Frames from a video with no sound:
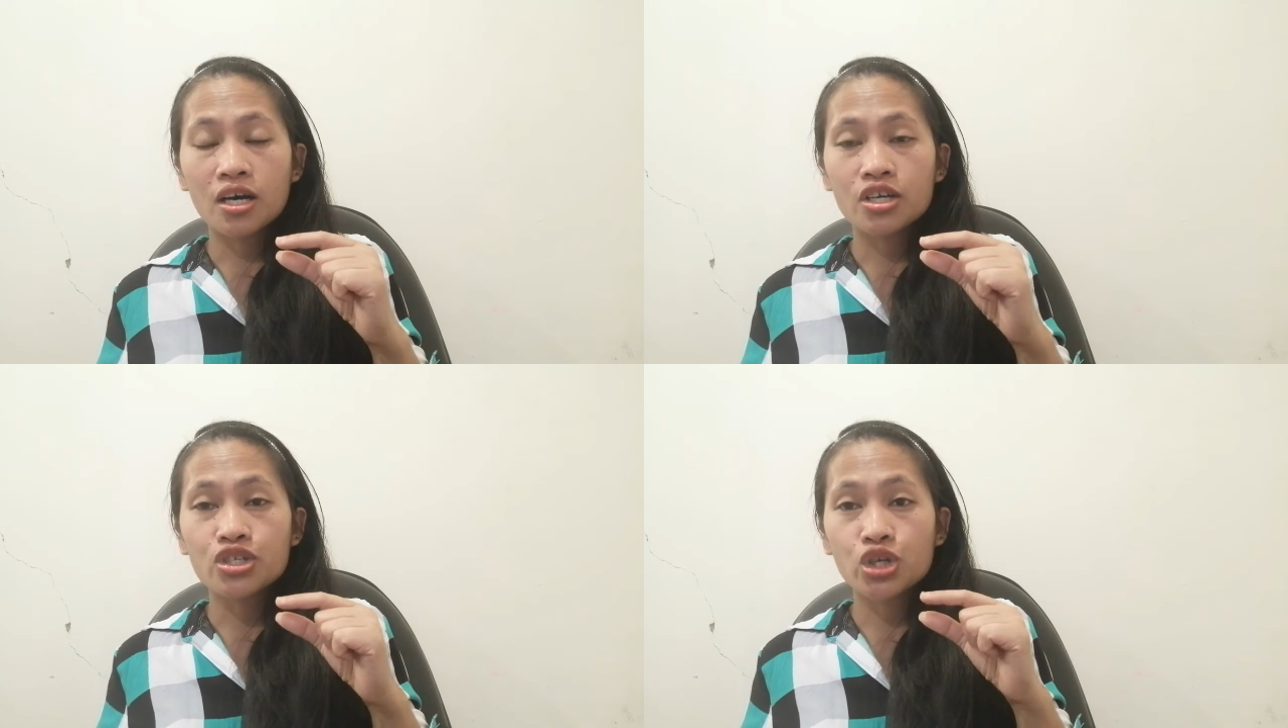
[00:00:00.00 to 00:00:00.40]

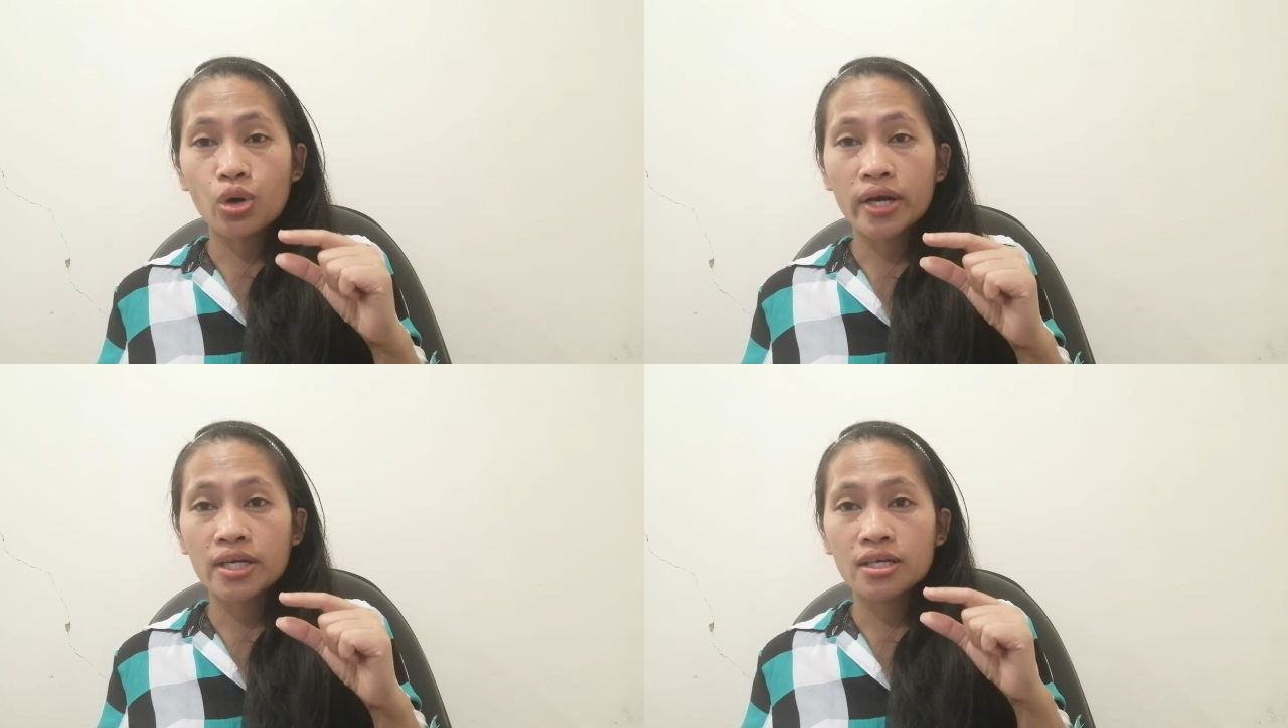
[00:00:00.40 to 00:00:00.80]

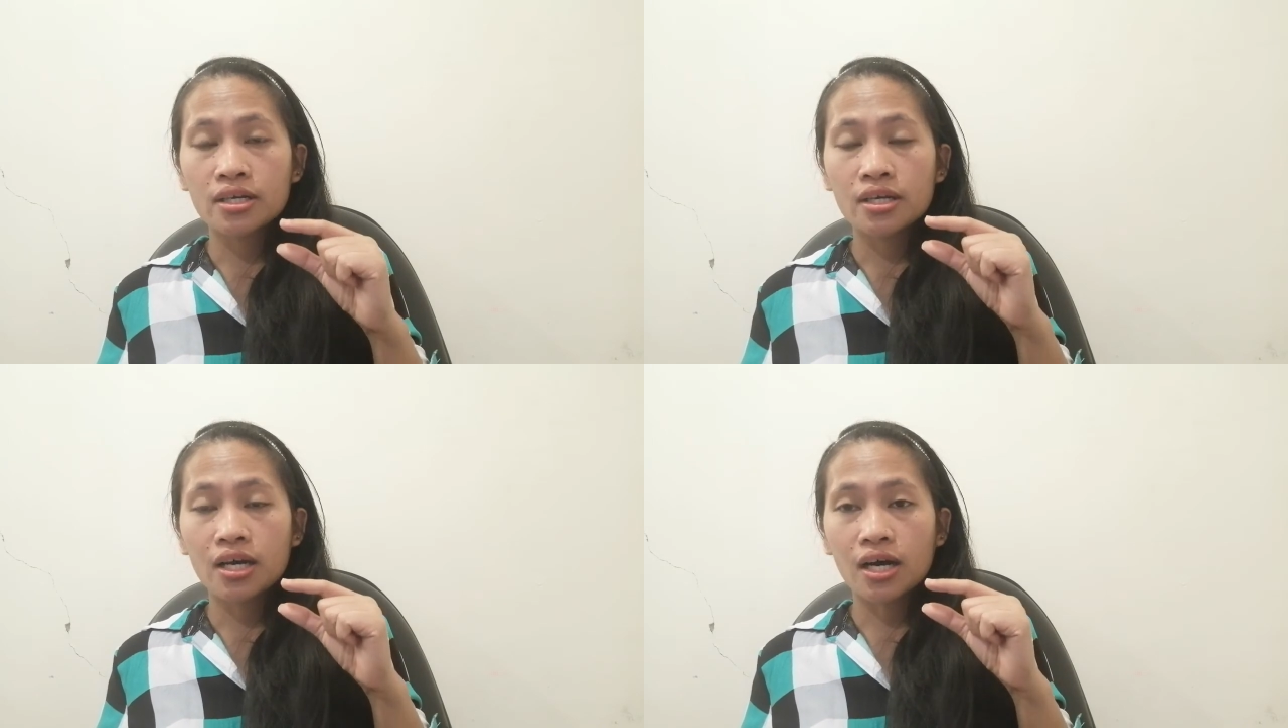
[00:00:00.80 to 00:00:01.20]
short
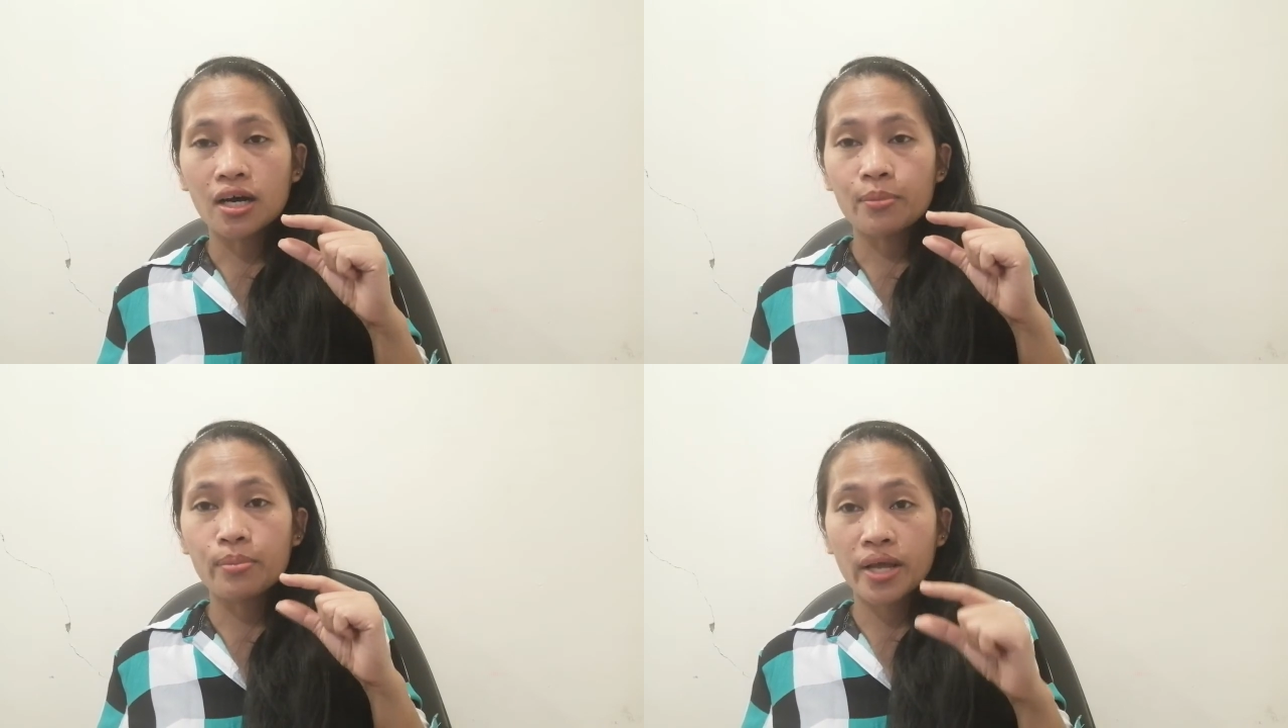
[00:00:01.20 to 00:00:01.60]

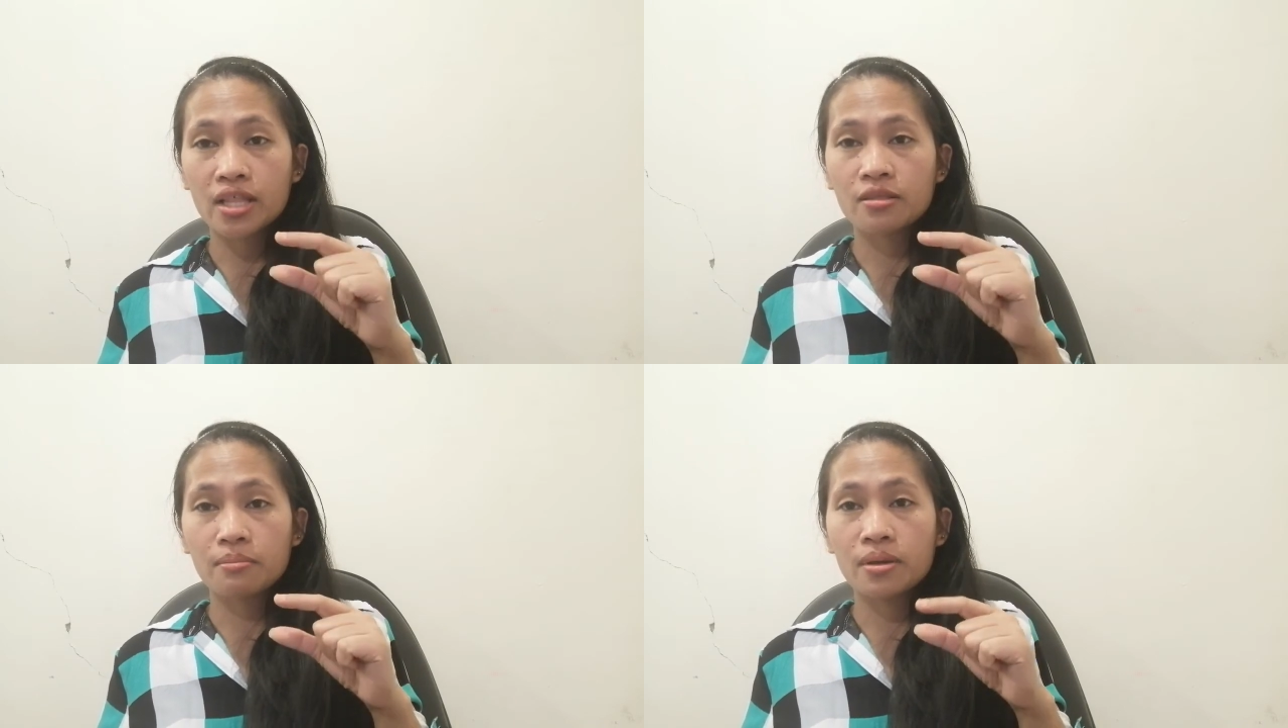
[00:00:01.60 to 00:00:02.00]
breath
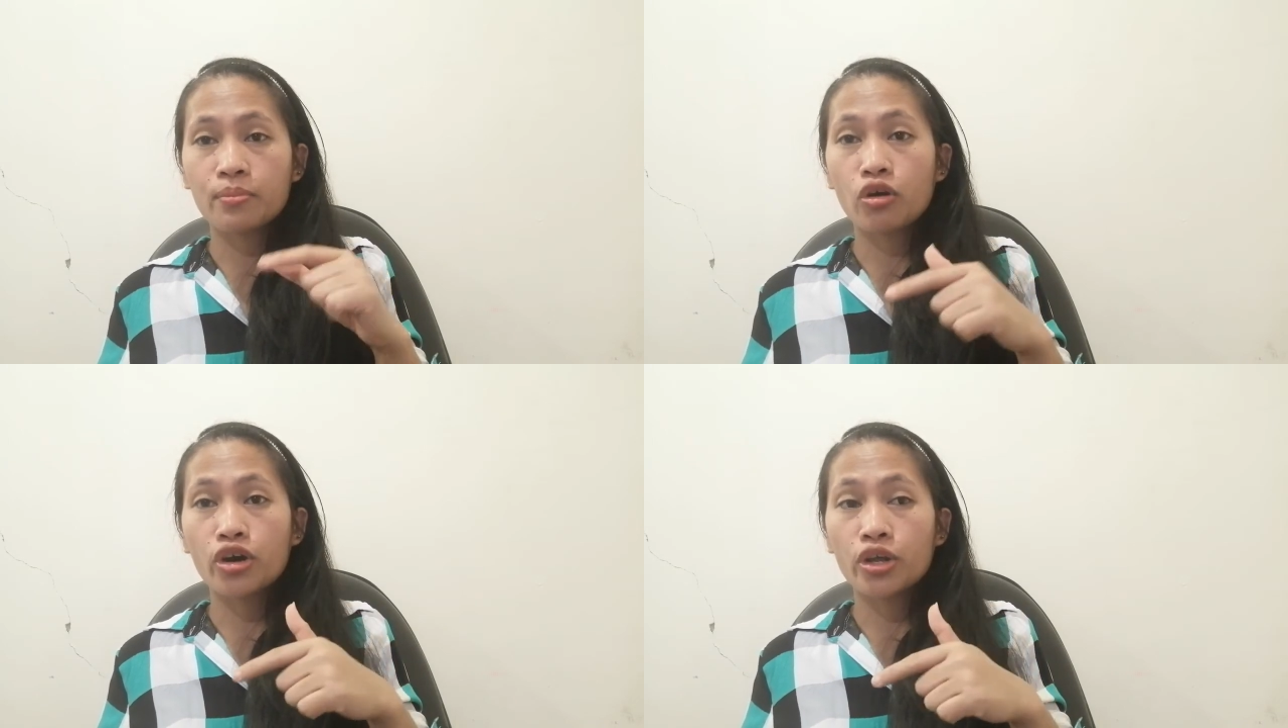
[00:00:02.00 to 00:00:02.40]

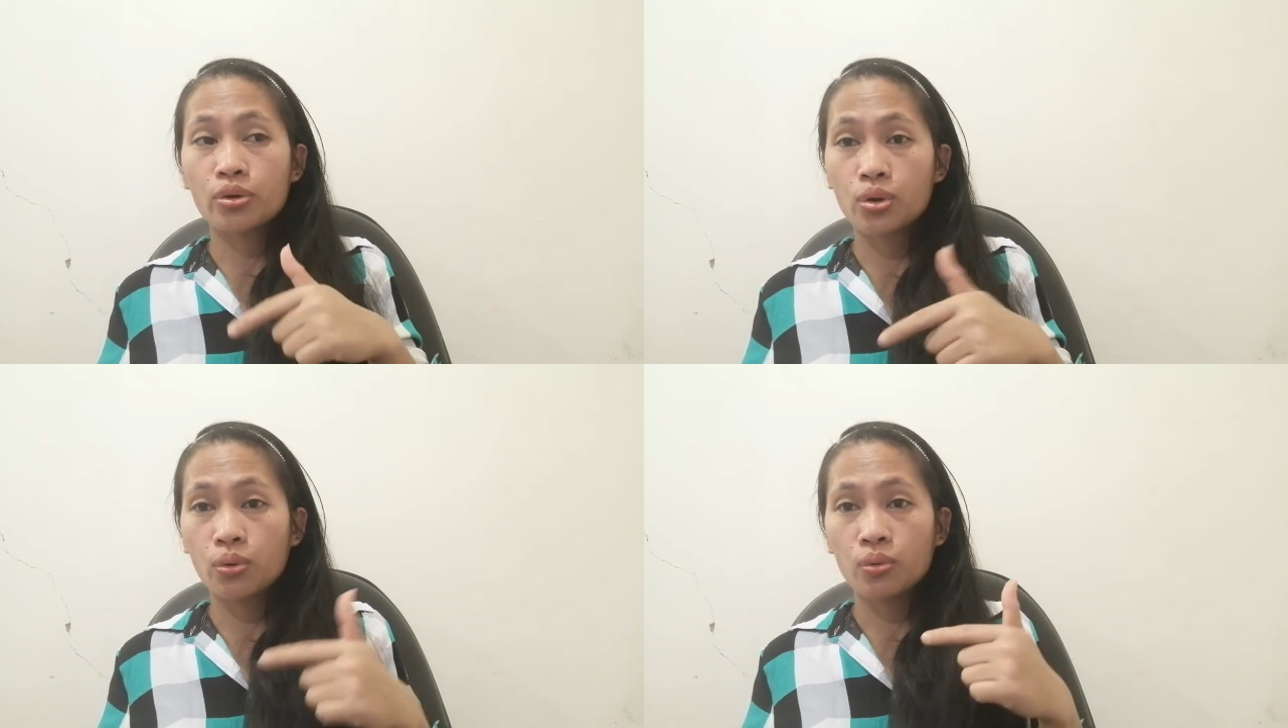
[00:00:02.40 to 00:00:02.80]
before you
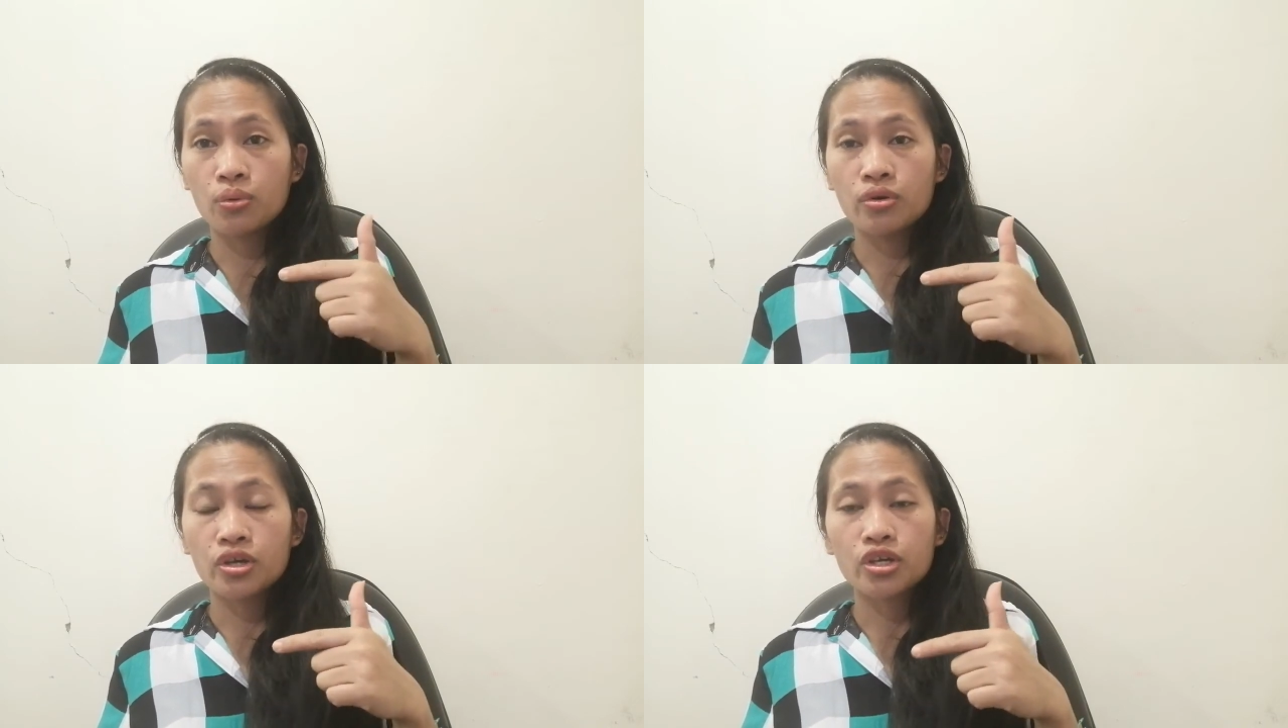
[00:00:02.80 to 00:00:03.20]
go.
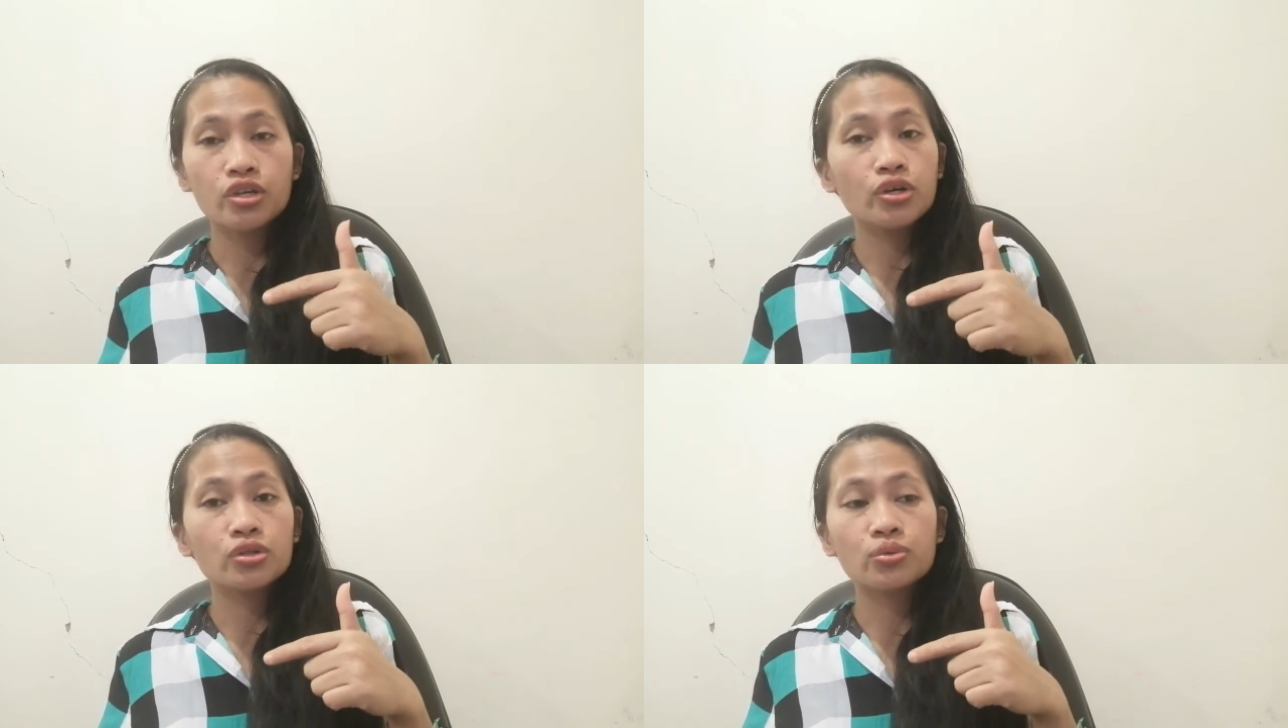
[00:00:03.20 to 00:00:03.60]

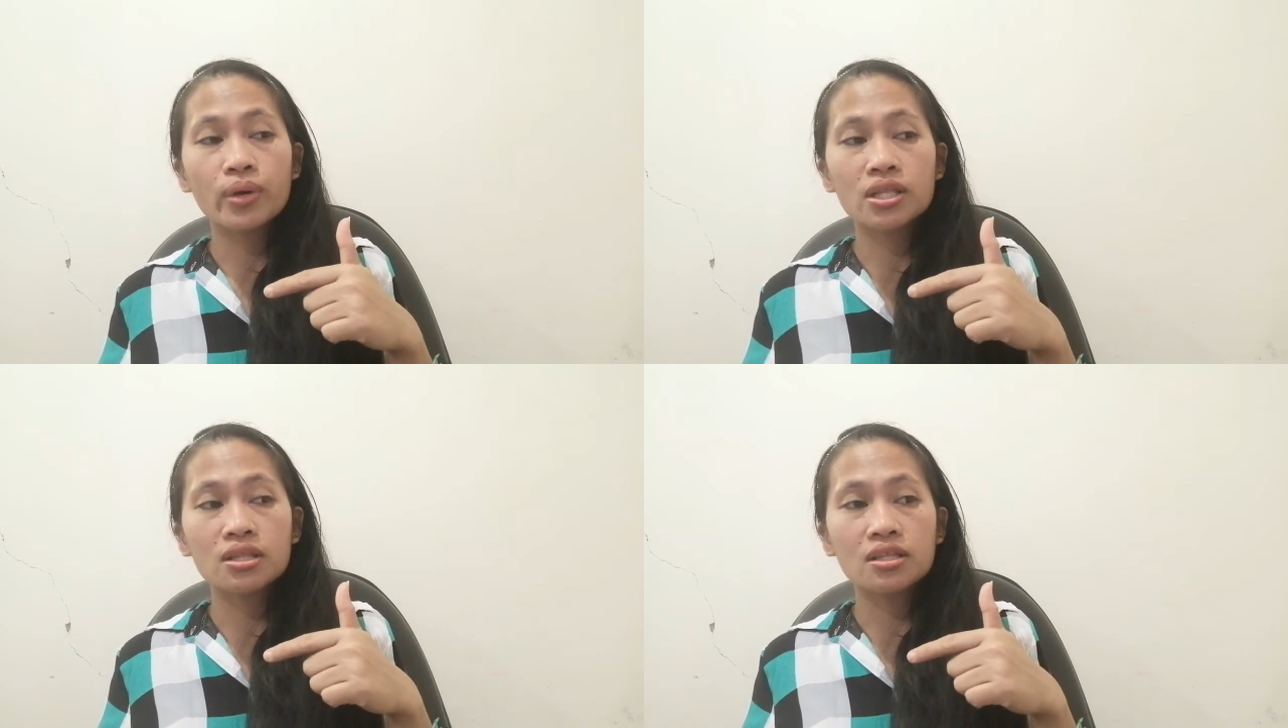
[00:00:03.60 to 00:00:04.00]
Don't
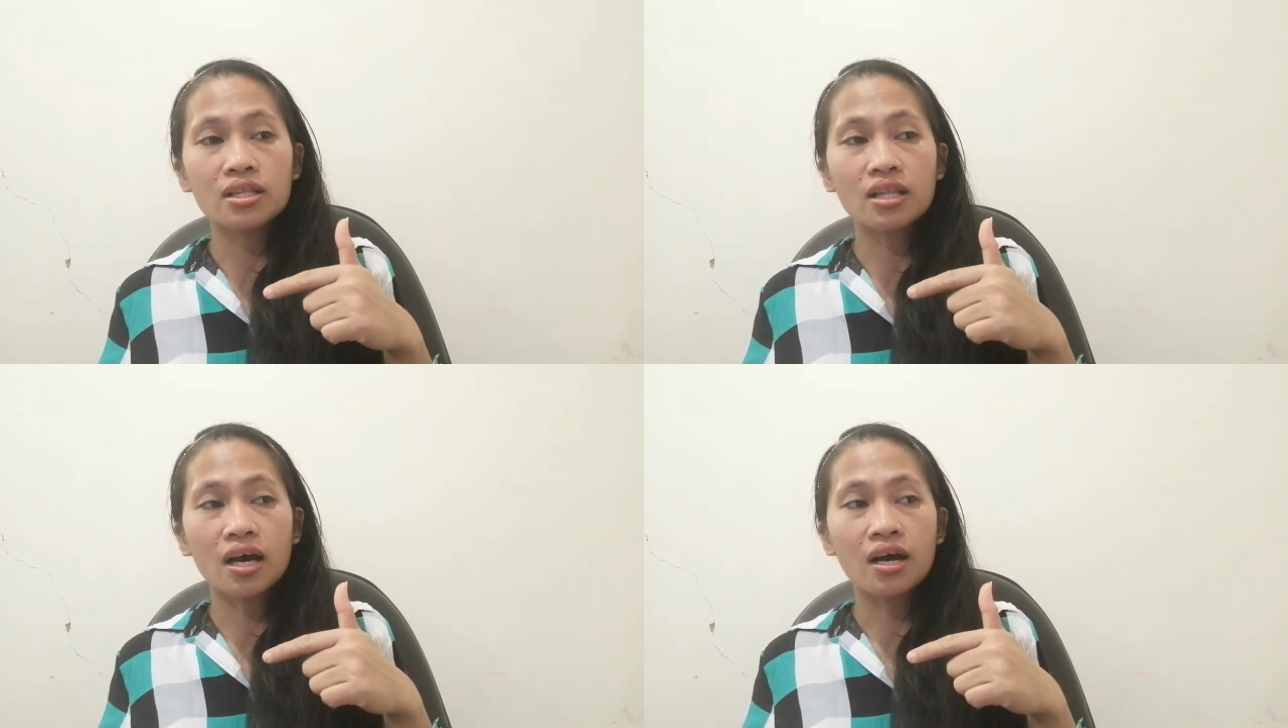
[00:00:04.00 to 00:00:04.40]
wait that